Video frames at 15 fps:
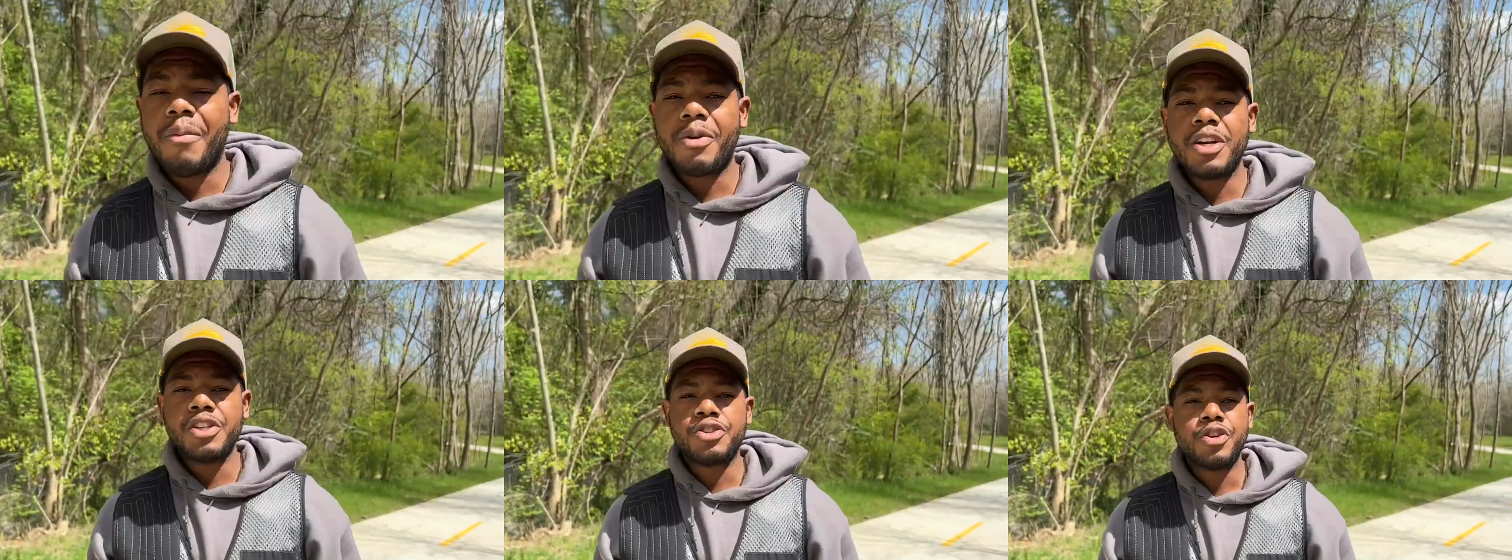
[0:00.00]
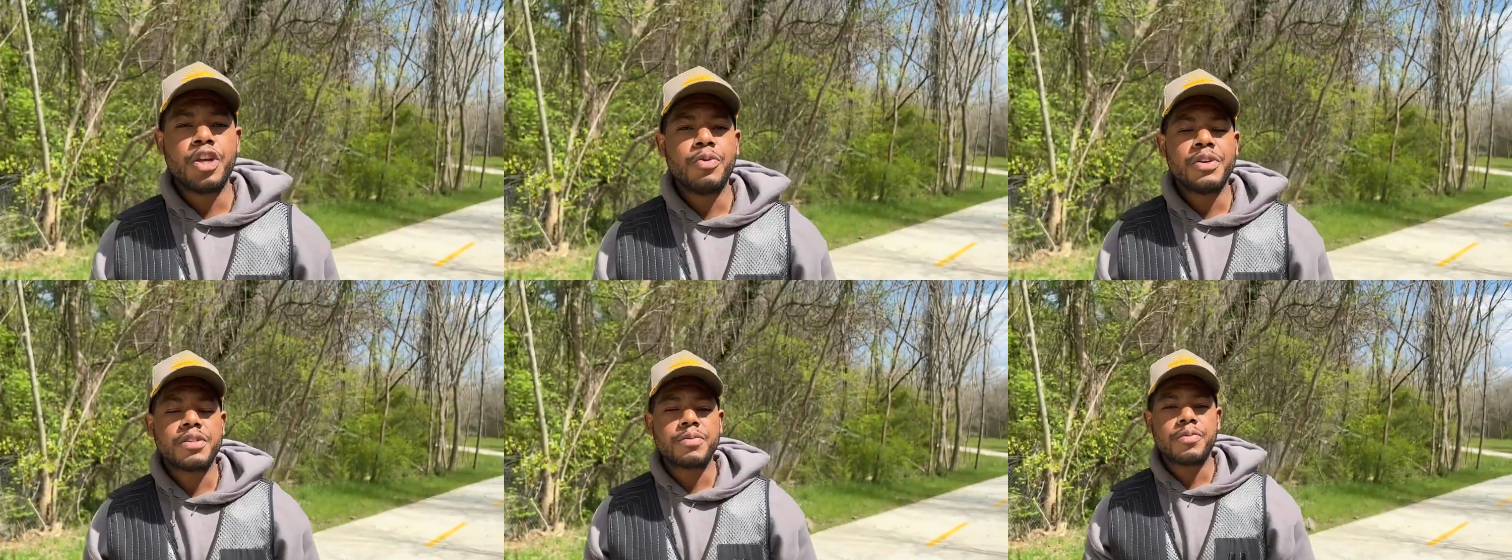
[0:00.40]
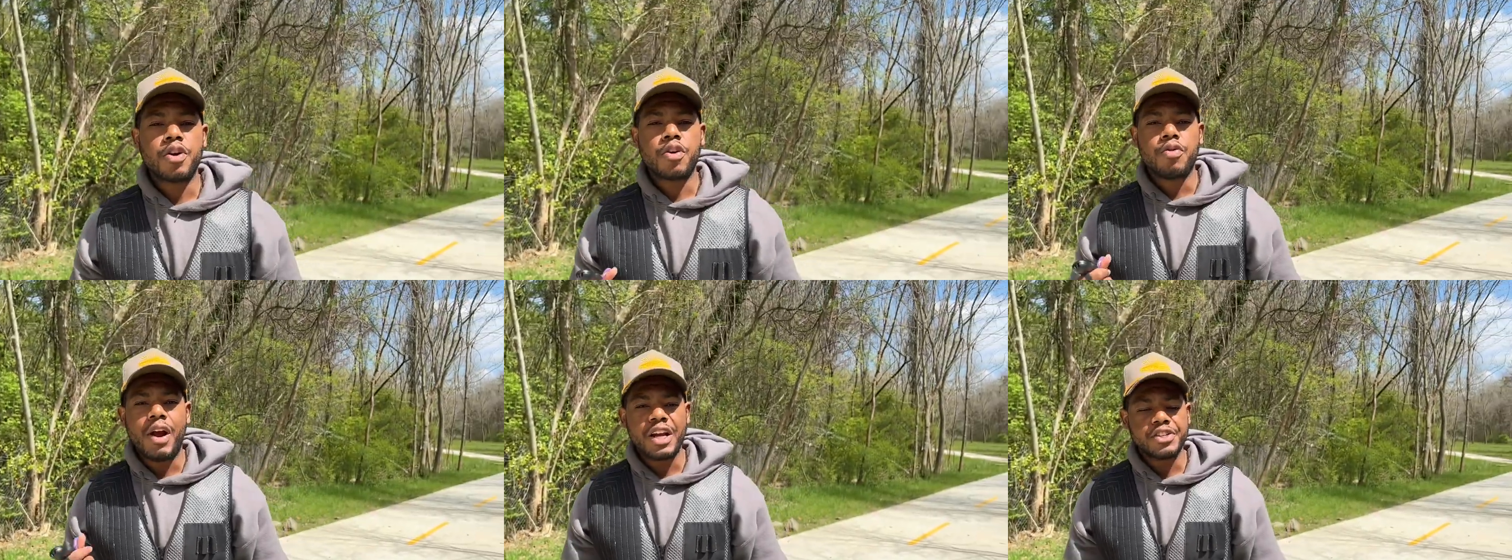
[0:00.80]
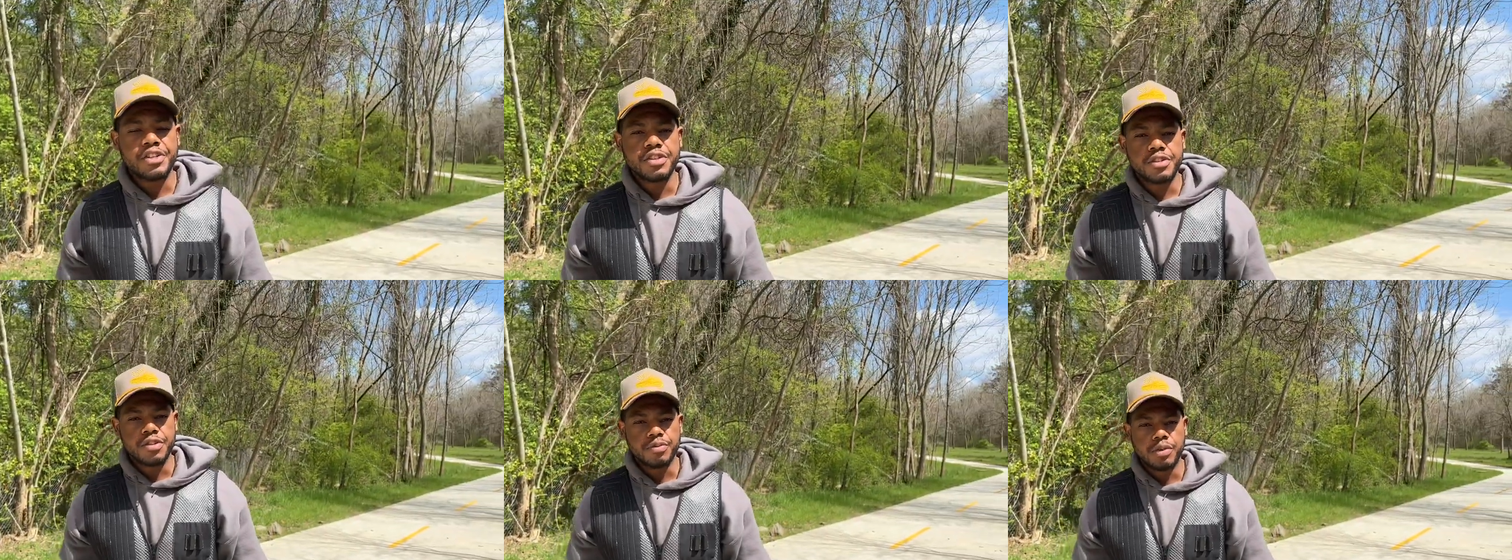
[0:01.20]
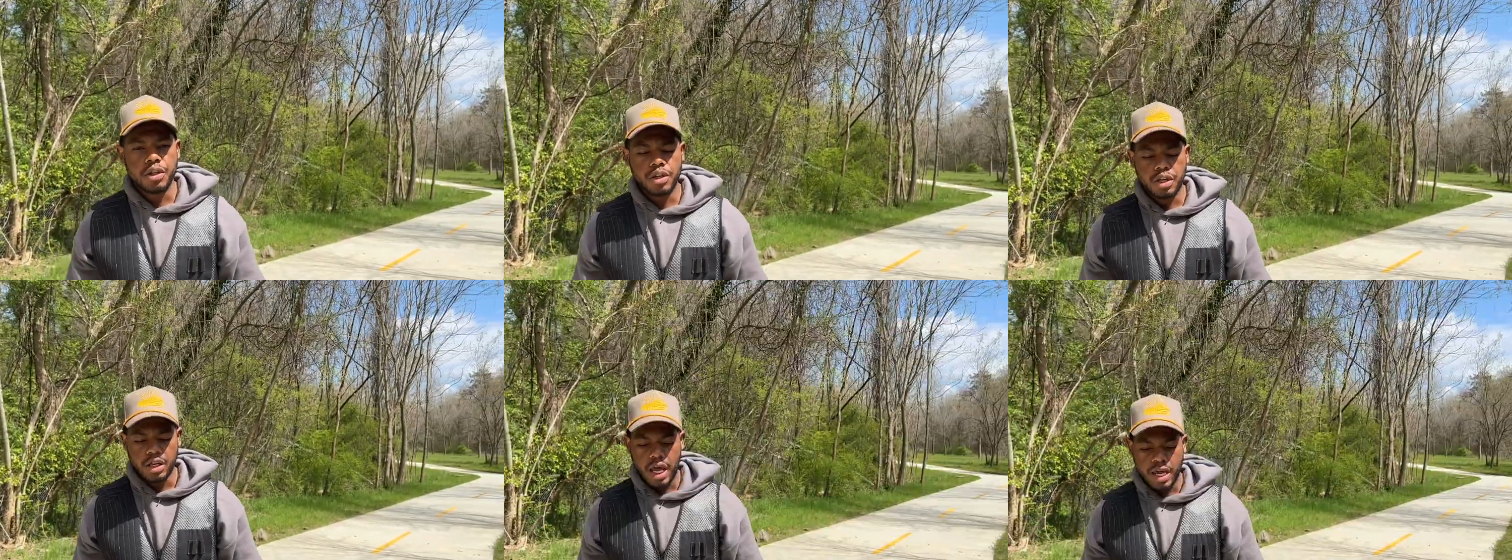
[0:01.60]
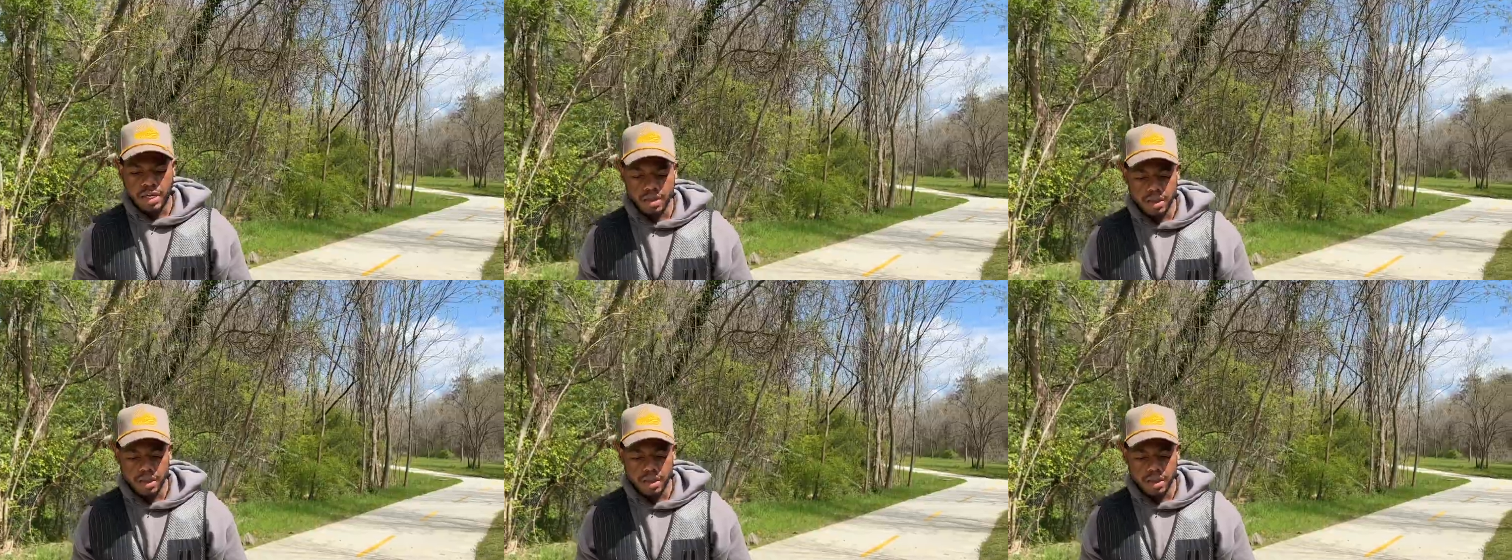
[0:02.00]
I'm gonna show you what some corrections would look like.